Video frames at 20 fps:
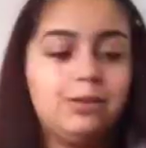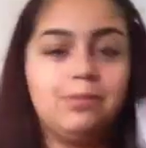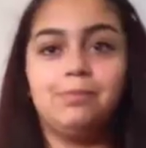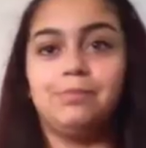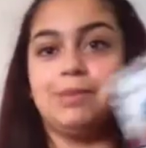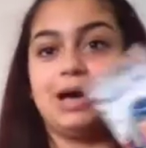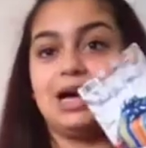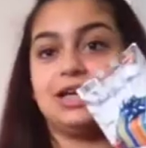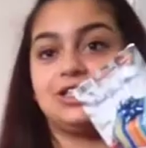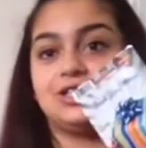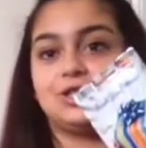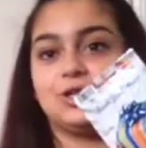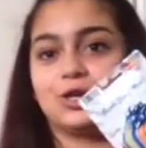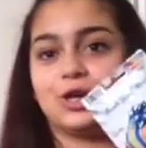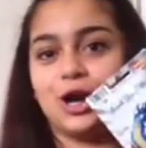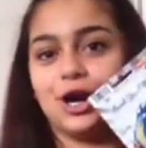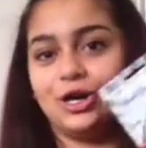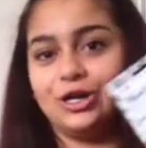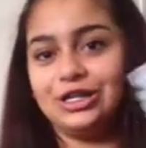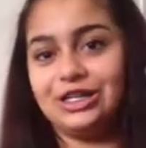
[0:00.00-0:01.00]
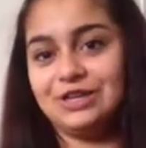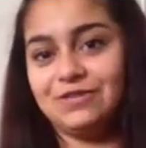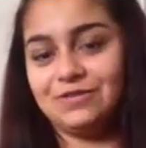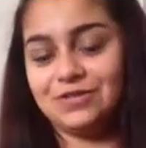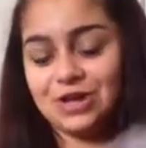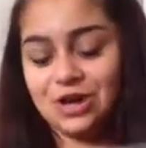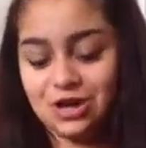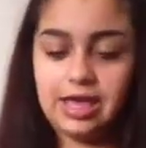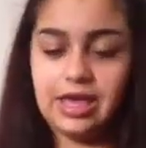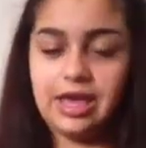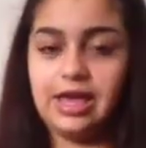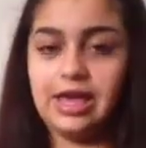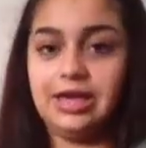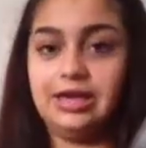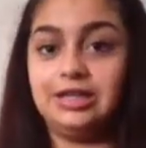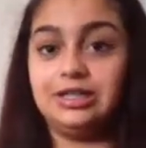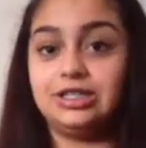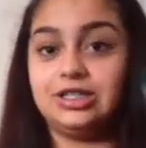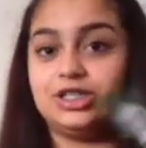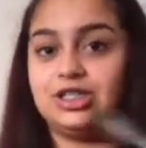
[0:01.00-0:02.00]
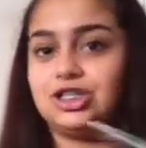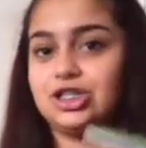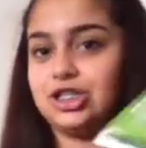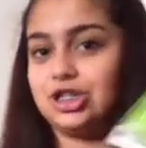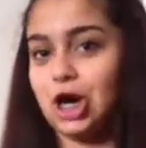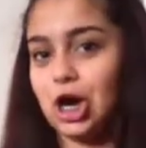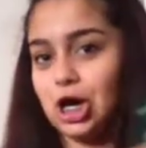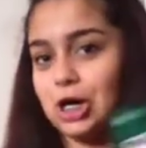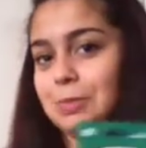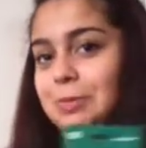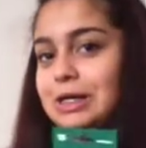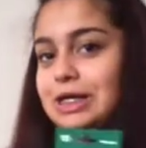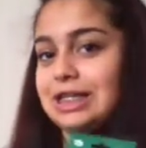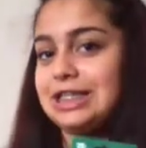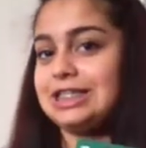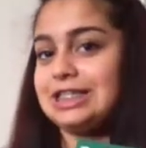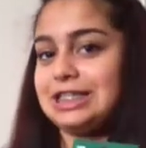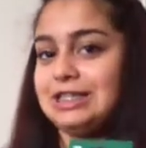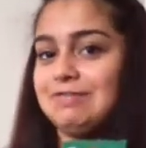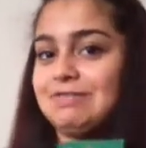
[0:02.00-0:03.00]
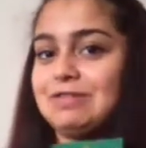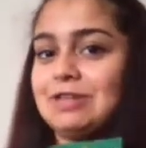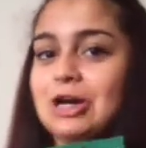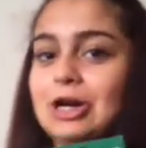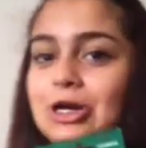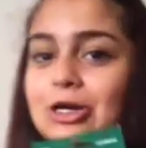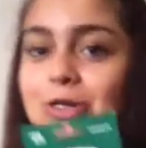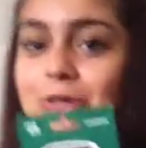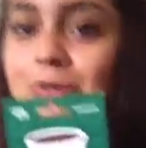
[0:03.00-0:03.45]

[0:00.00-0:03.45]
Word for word: A MasterCard gift card, a Starbucks gift card,